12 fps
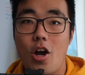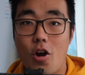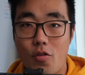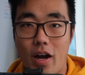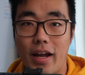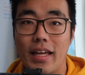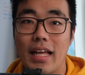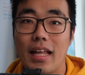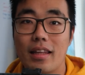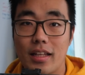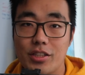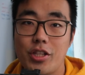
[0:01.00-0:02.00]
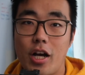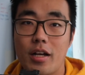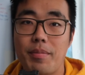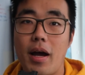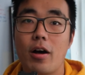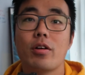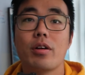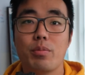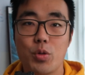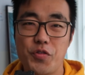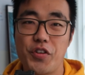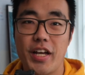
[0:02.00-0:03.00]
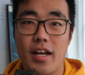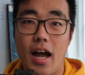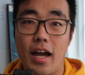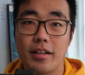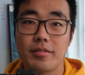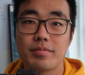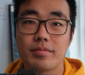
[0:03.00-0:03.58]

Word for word: All right, let's talk about Move.AI.